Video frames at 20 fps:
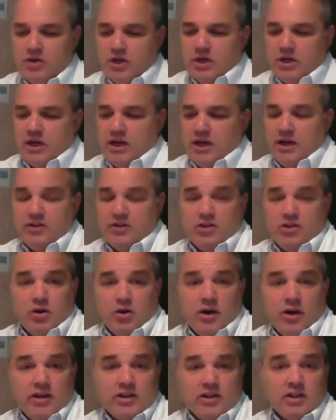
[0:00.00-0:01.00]
As you know,
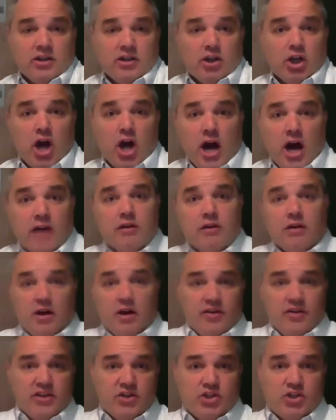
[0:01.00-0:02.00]
I deal a lot on
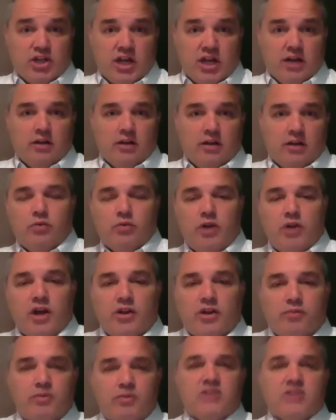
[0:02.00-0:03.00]
this channel
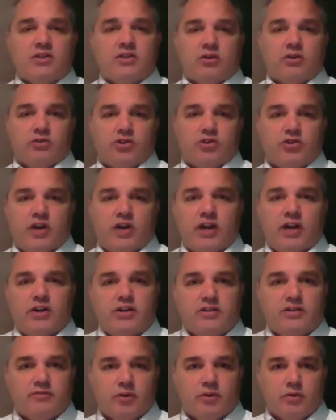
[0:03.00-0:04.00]
with business owner
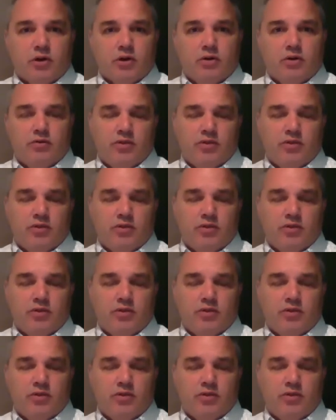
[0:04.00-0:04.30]
strategies for growth.